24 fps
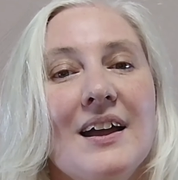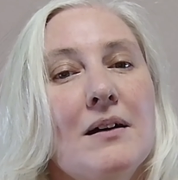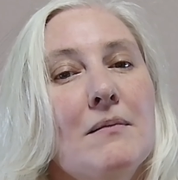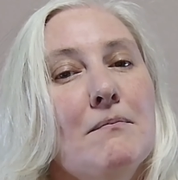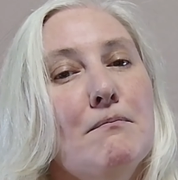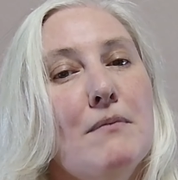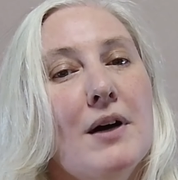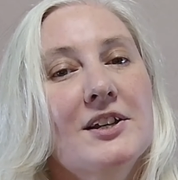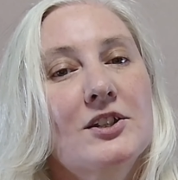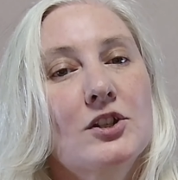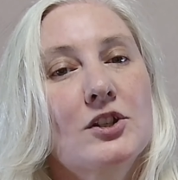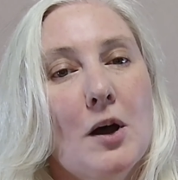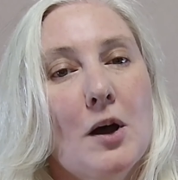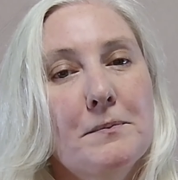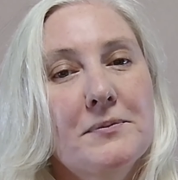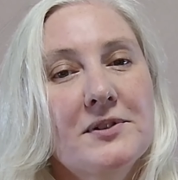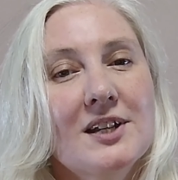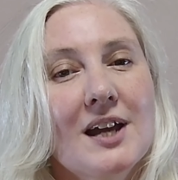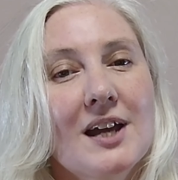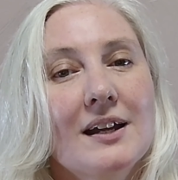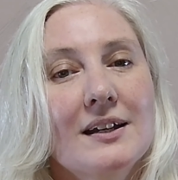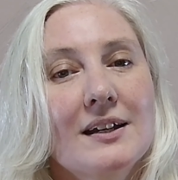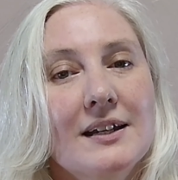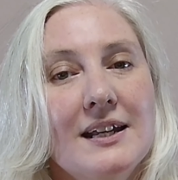My top
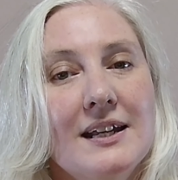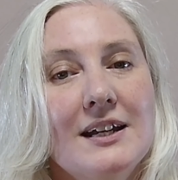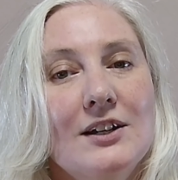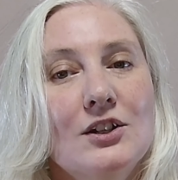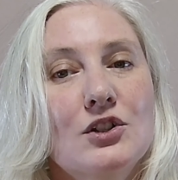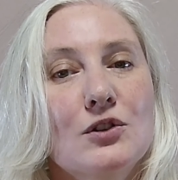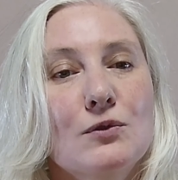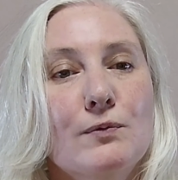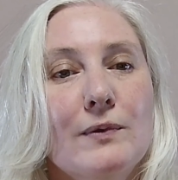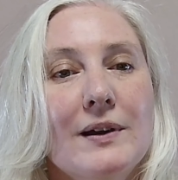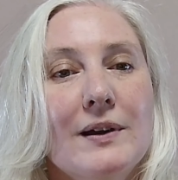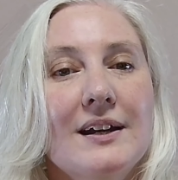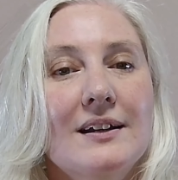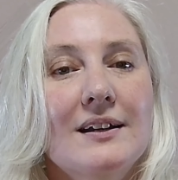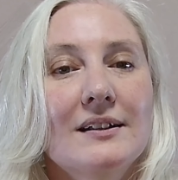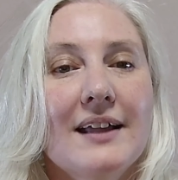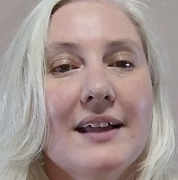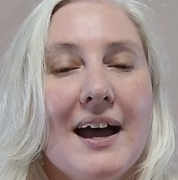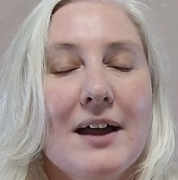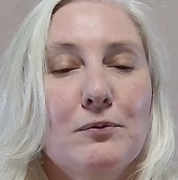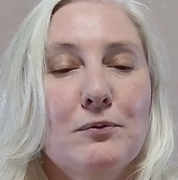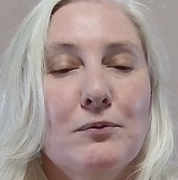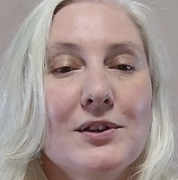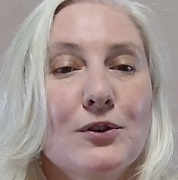technique to read
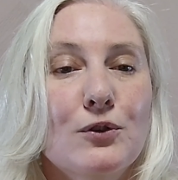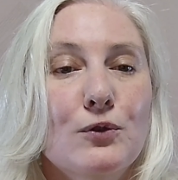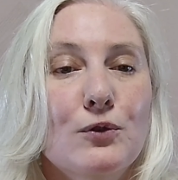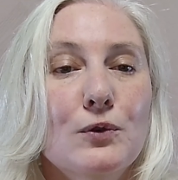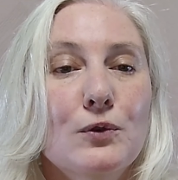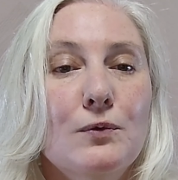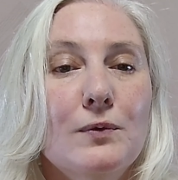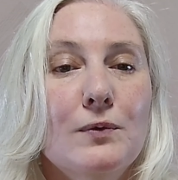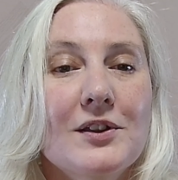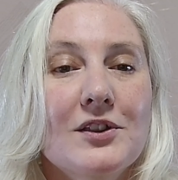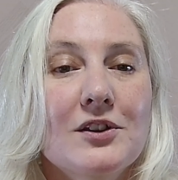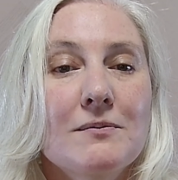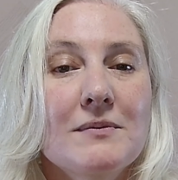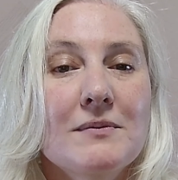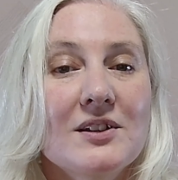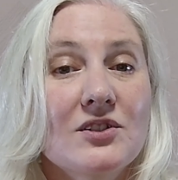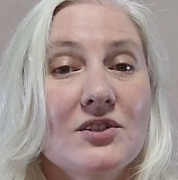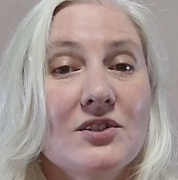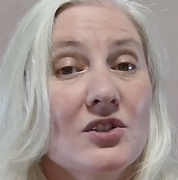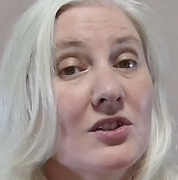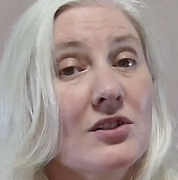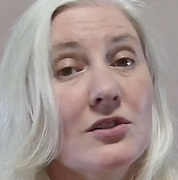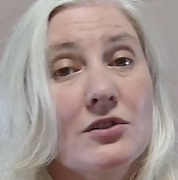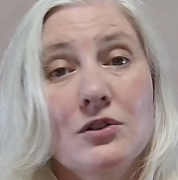aloud with good rhythm is
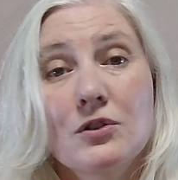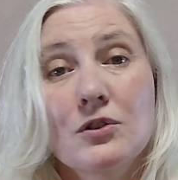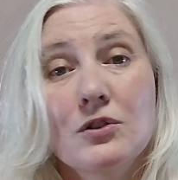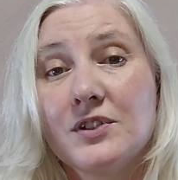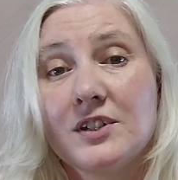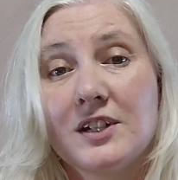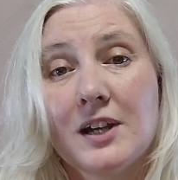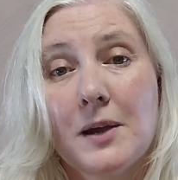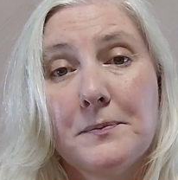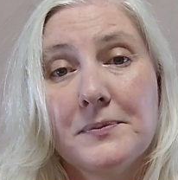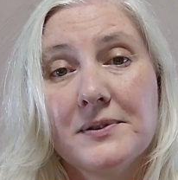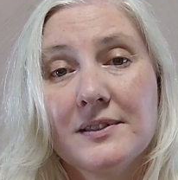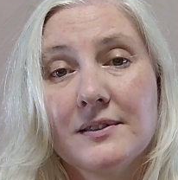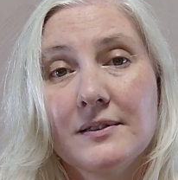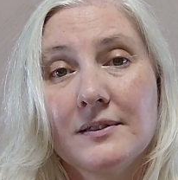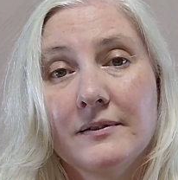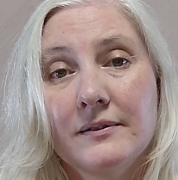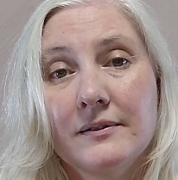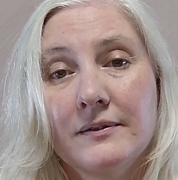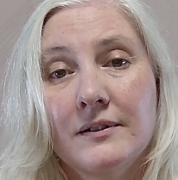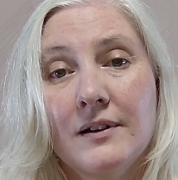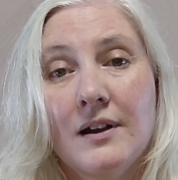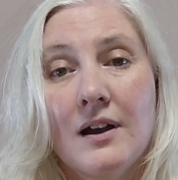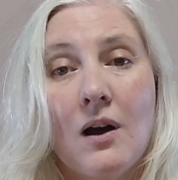just 2 steps.
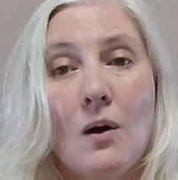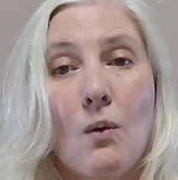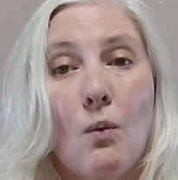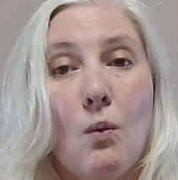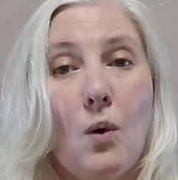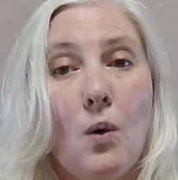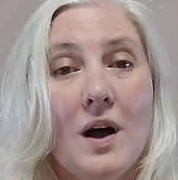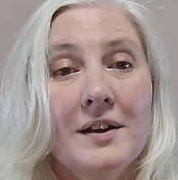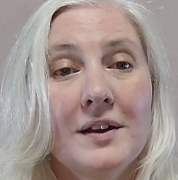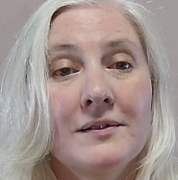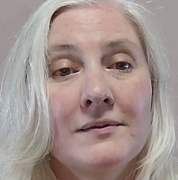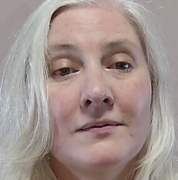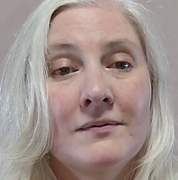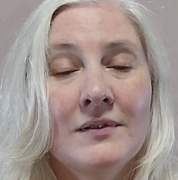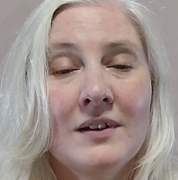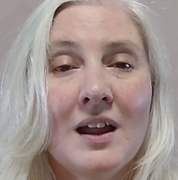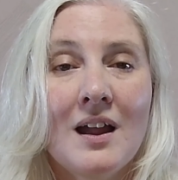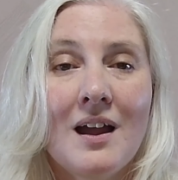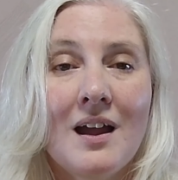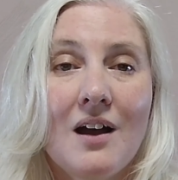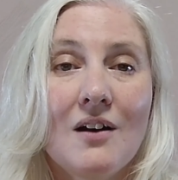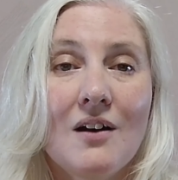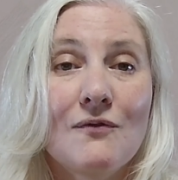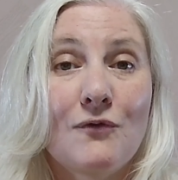1,
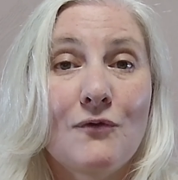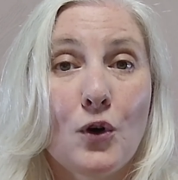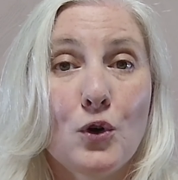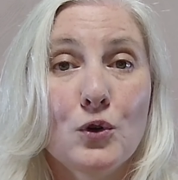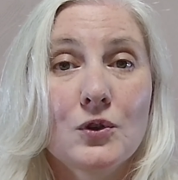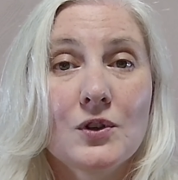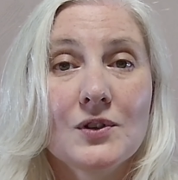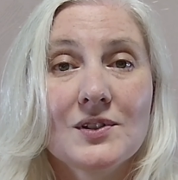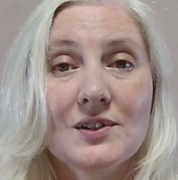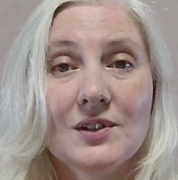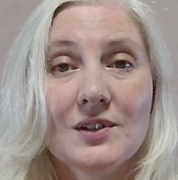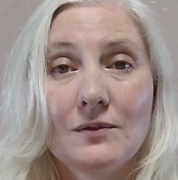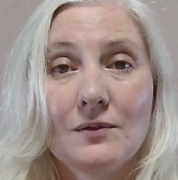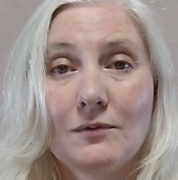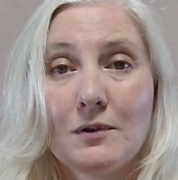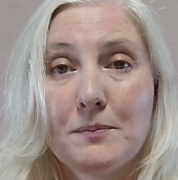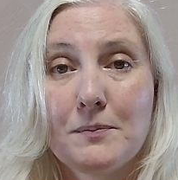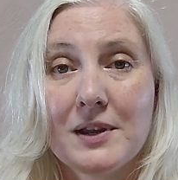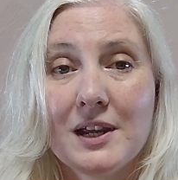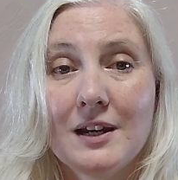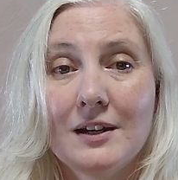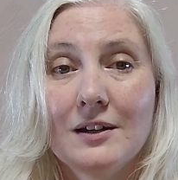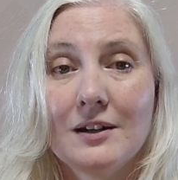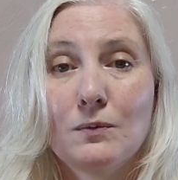focus on
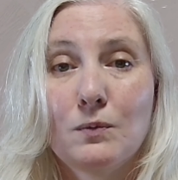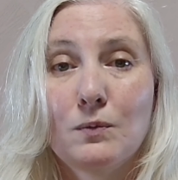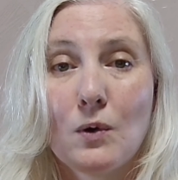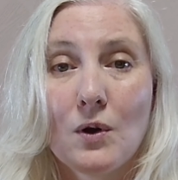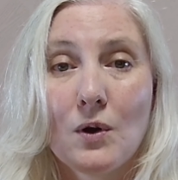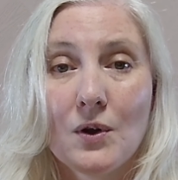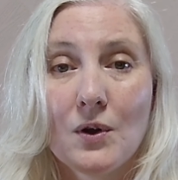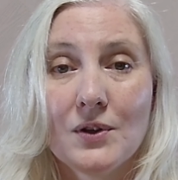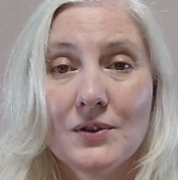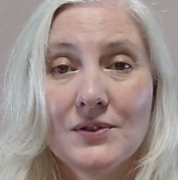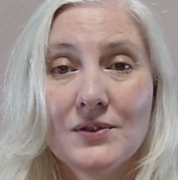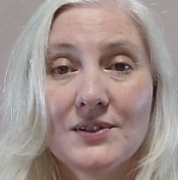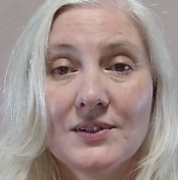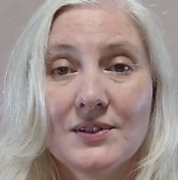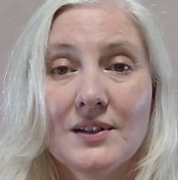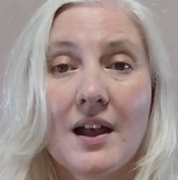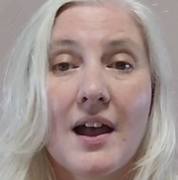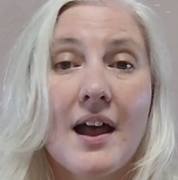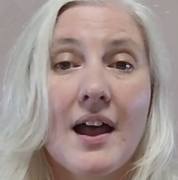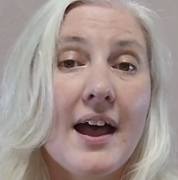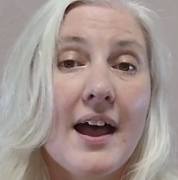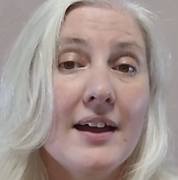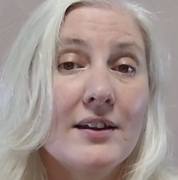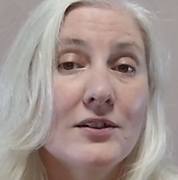repeated words,
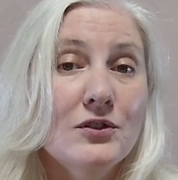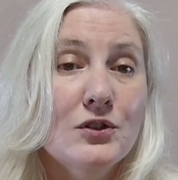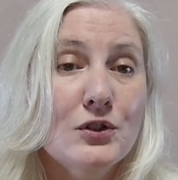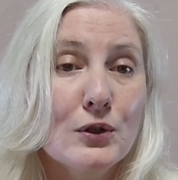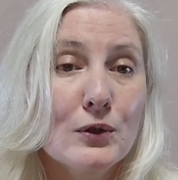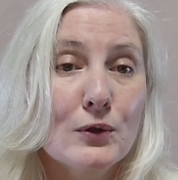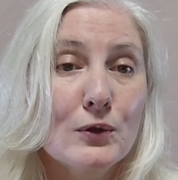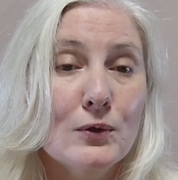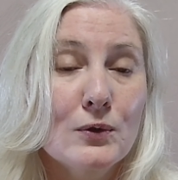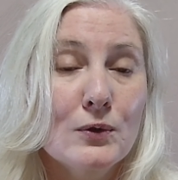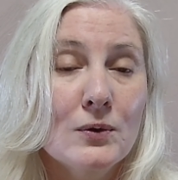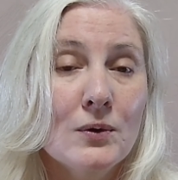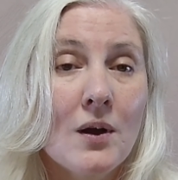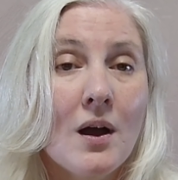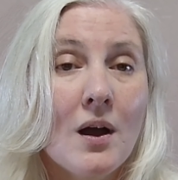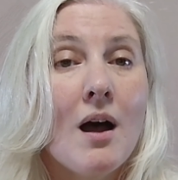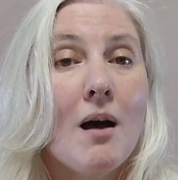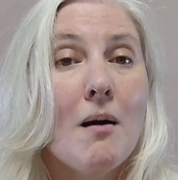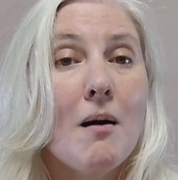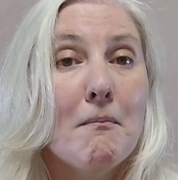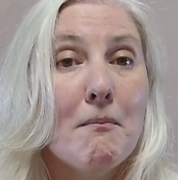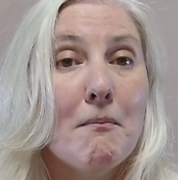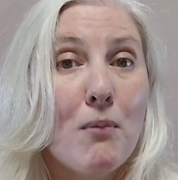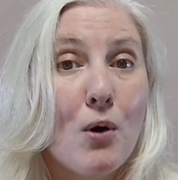and 2,
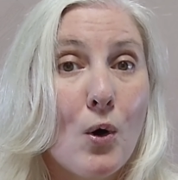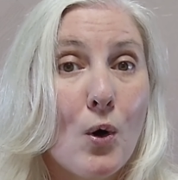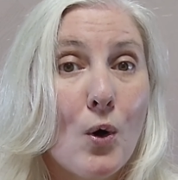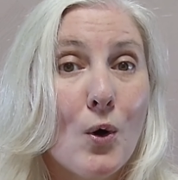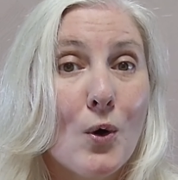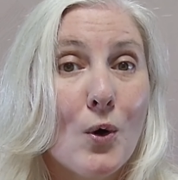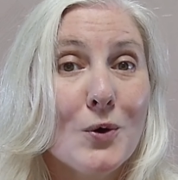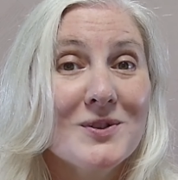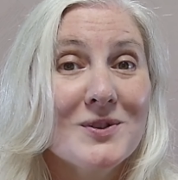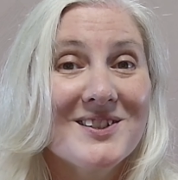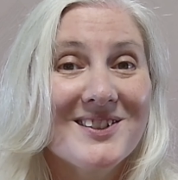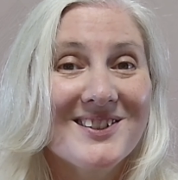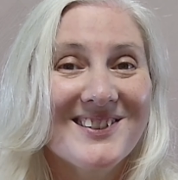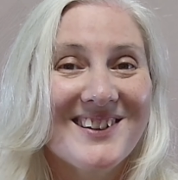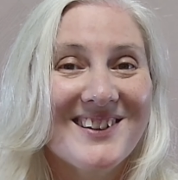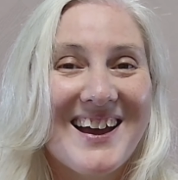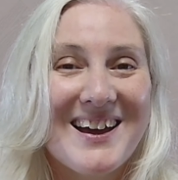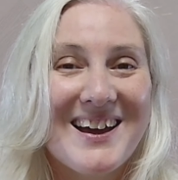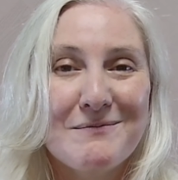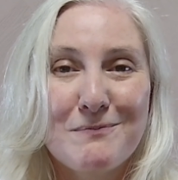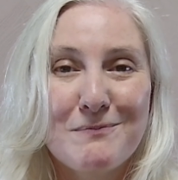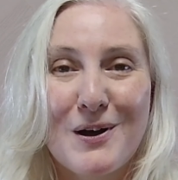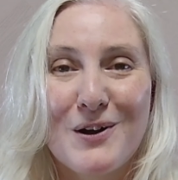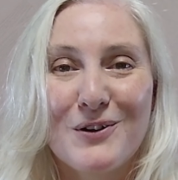pause
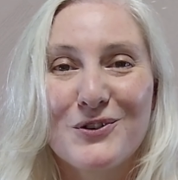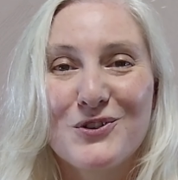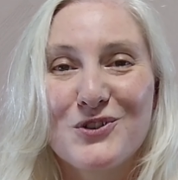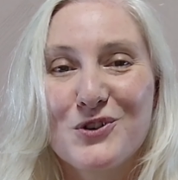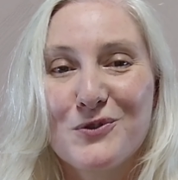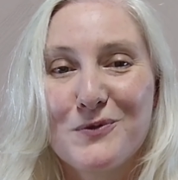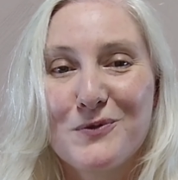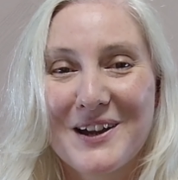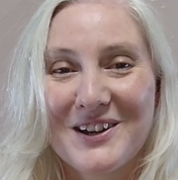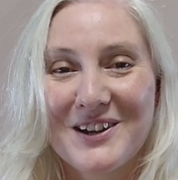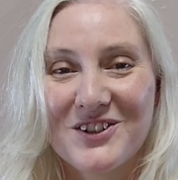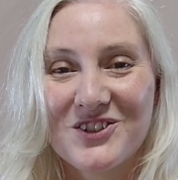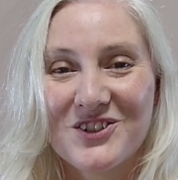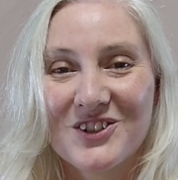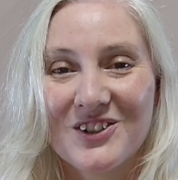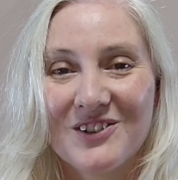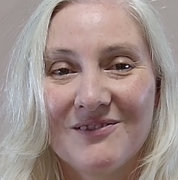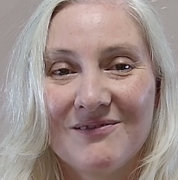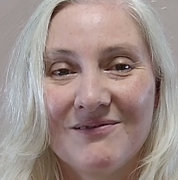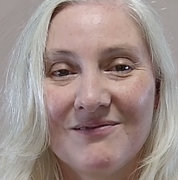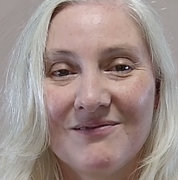at punctuation.